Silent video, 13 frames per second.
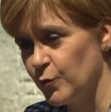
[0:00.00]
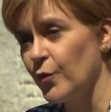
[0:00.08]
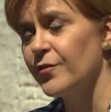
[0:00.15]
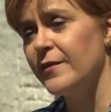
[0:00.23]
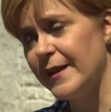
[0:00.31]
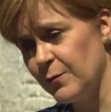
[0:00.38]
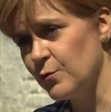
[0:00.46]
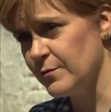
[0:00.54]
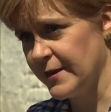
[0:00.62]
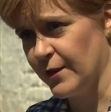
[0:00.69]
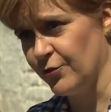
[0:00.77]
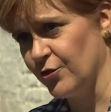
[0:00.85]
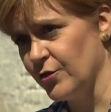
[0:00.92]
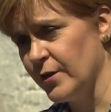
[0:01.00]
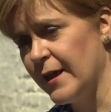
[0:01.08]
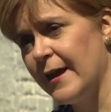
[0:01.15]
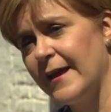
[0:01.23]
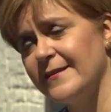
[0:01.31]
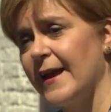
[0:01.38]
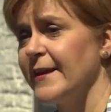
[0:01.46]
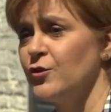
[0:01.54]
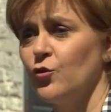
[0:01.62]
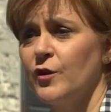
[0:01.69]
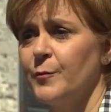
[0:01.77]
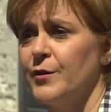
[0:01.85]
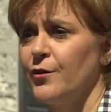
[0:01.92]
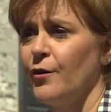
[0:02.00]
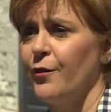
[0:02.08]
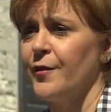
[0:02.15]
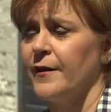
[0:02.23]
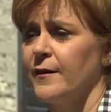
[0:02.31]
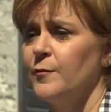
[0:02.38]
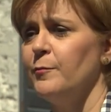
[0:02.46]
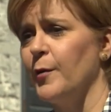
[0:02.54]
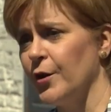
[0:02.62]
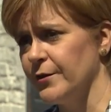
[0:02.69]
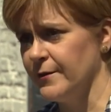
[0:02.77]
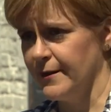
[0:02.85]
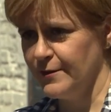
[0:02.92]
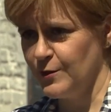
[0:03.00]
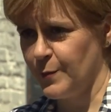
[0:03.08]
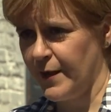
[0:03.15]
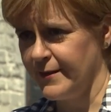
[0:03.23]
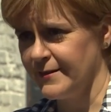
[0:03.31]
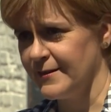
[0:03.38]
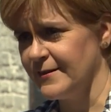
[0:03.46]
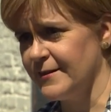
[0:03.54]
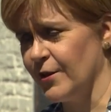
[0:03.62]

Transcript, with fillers: what they will tell you is that I talk about nothing but independence.